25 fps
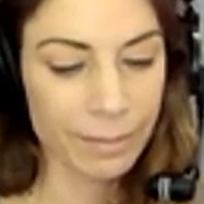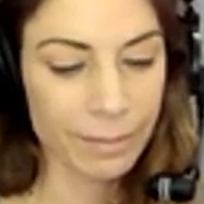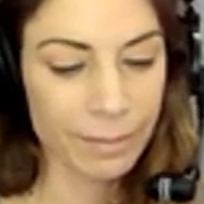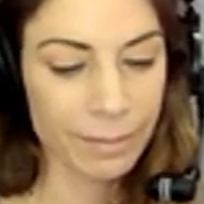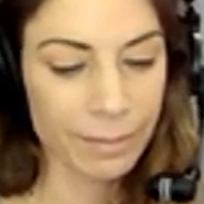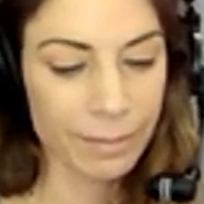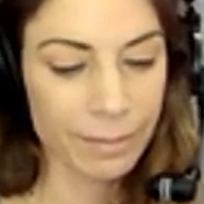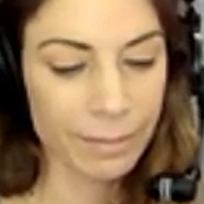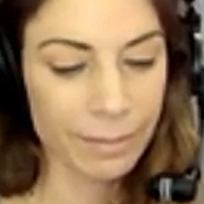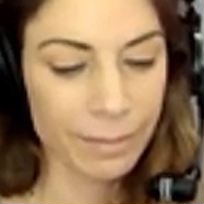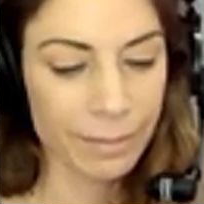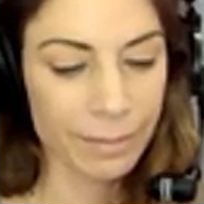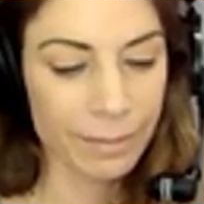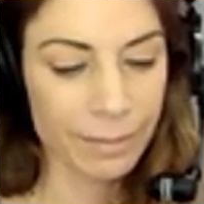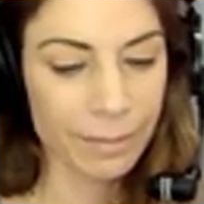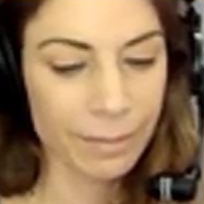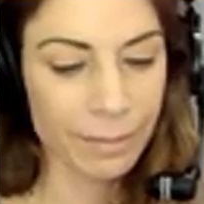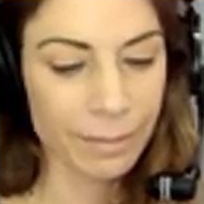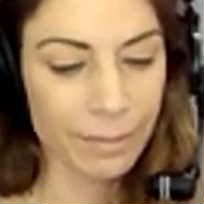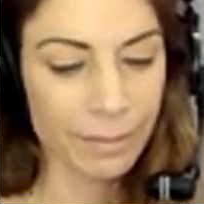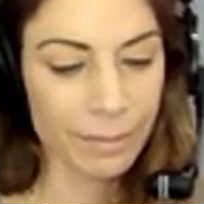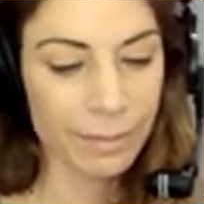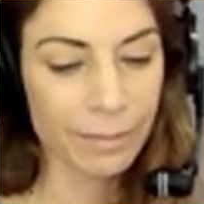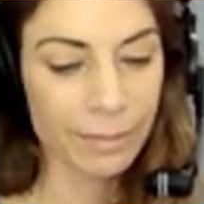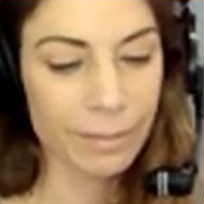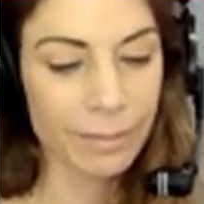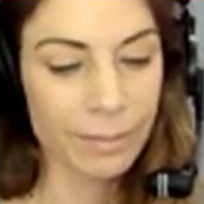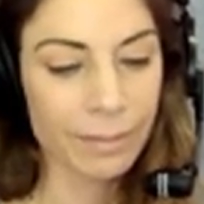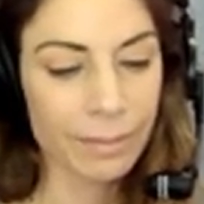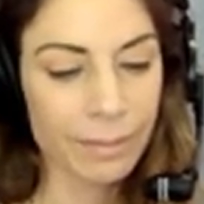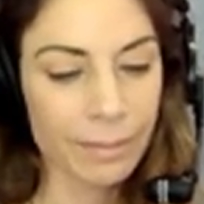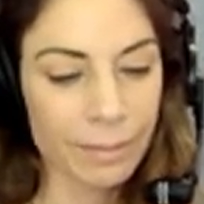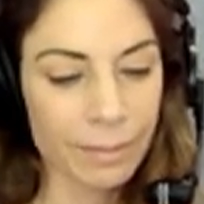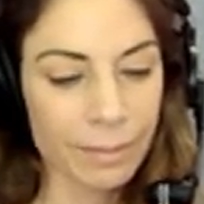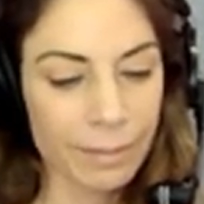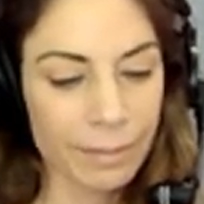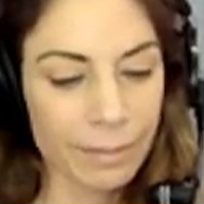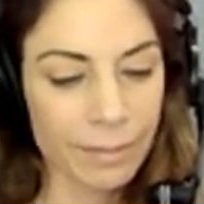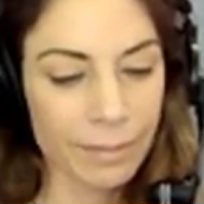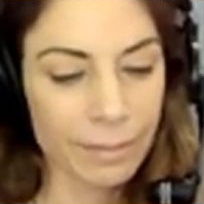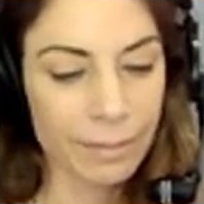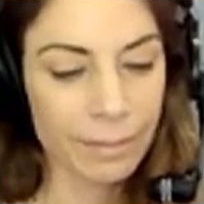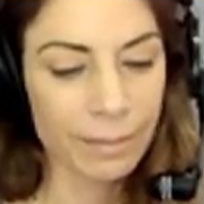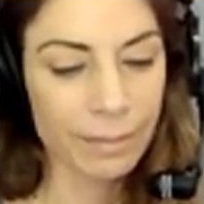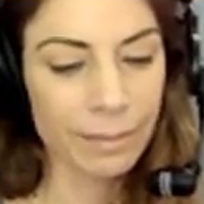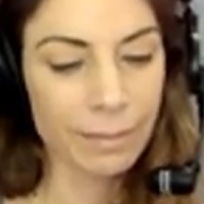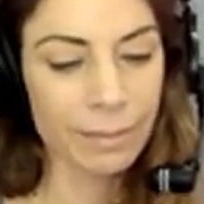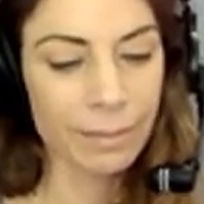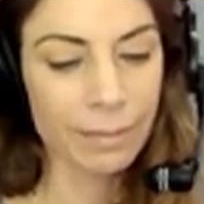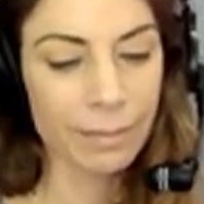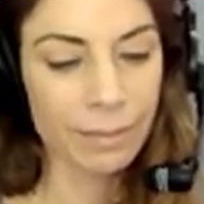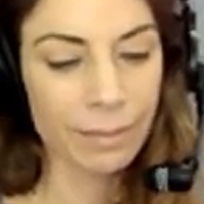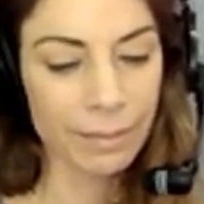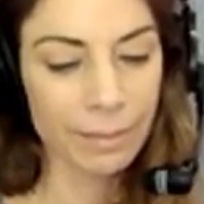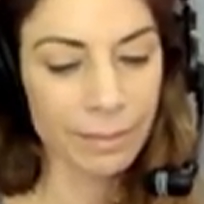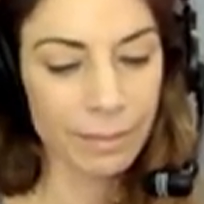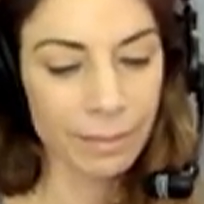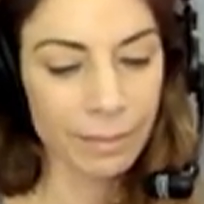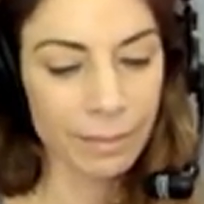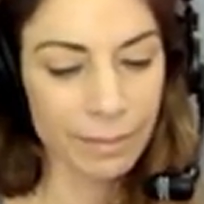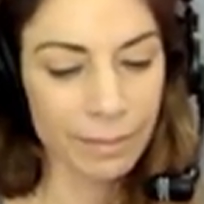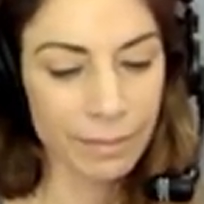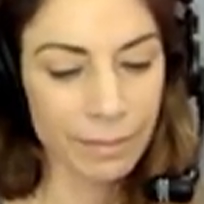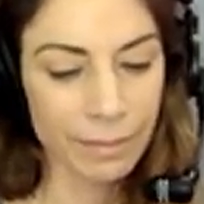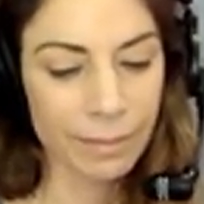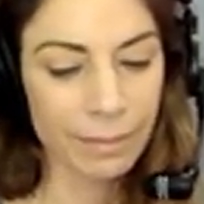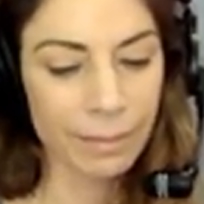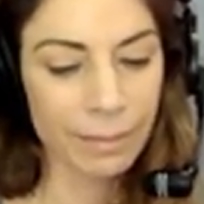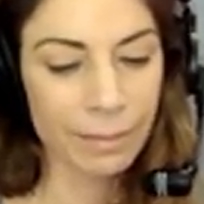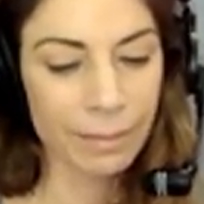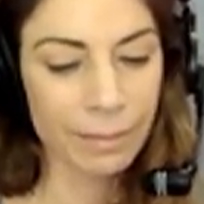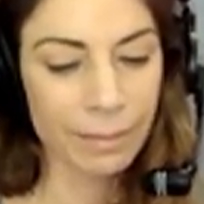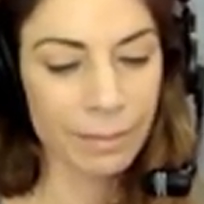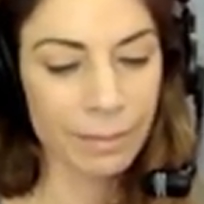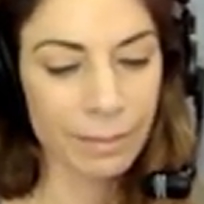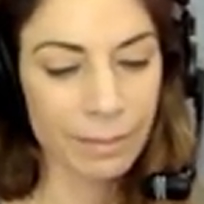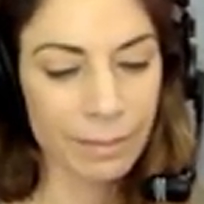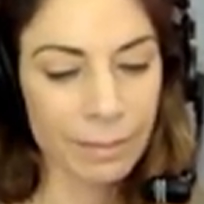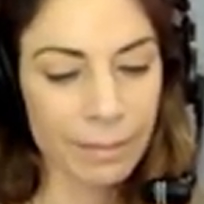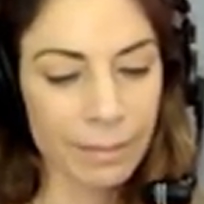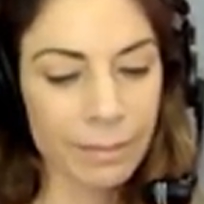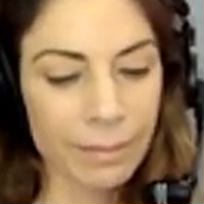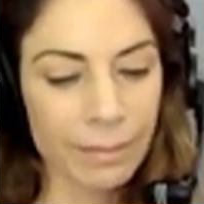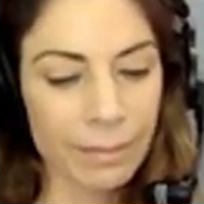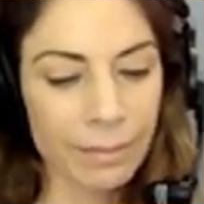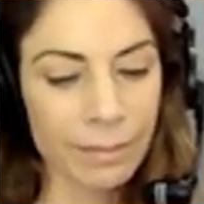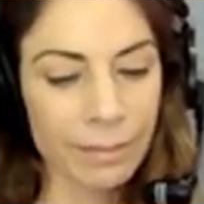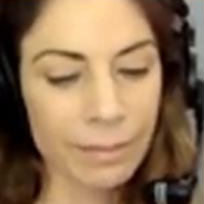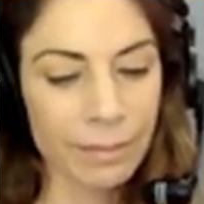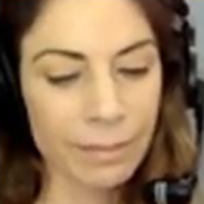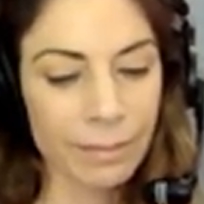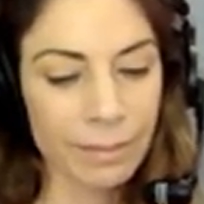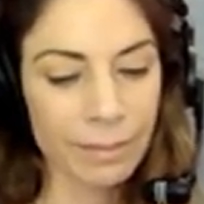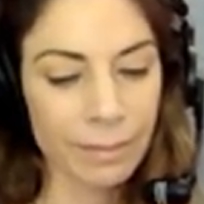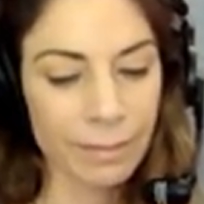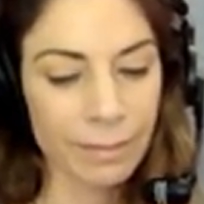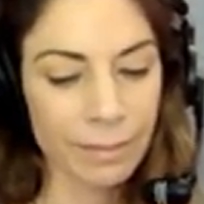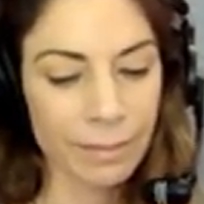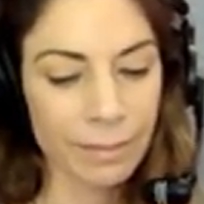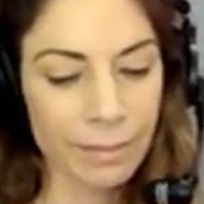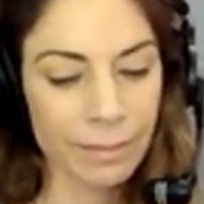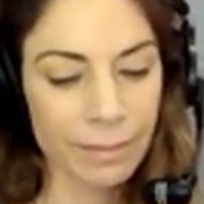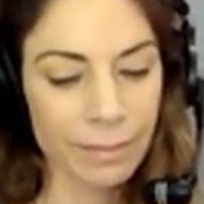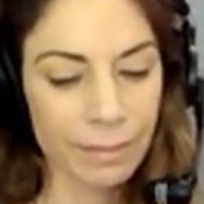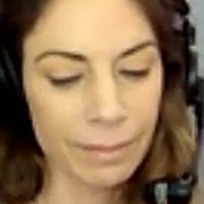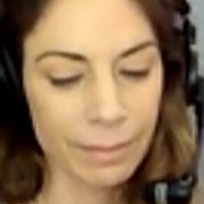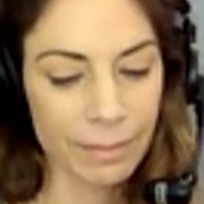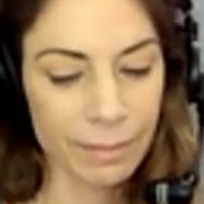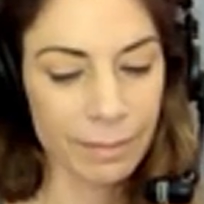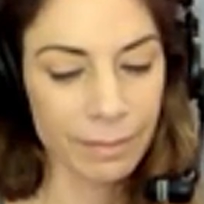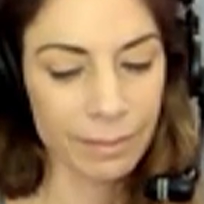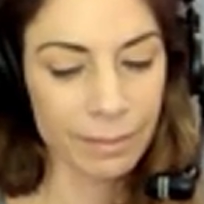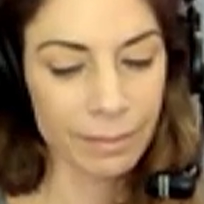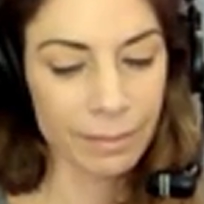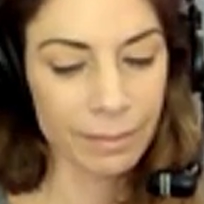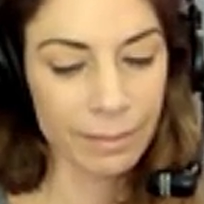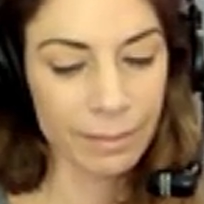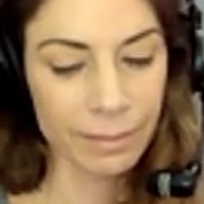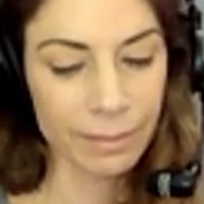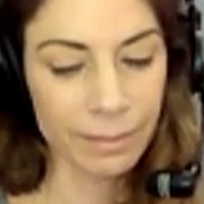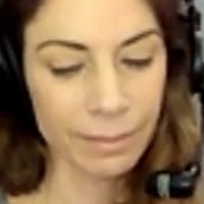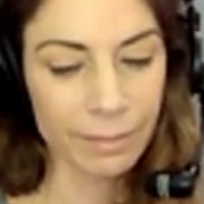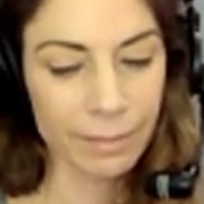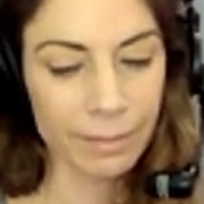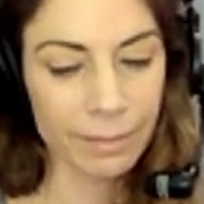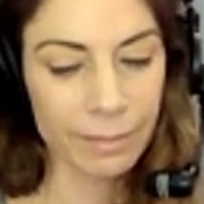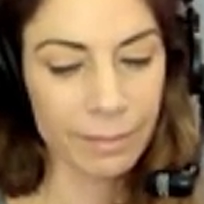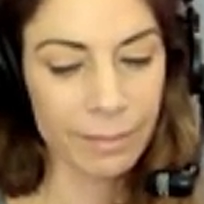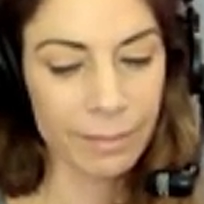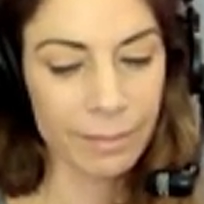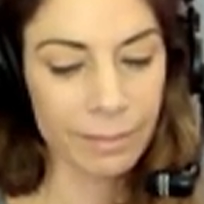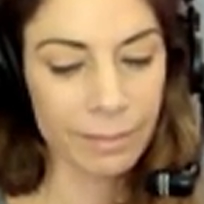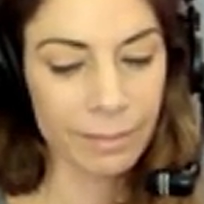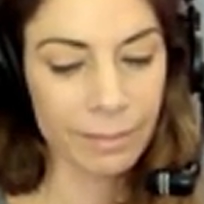The person shown says nothing.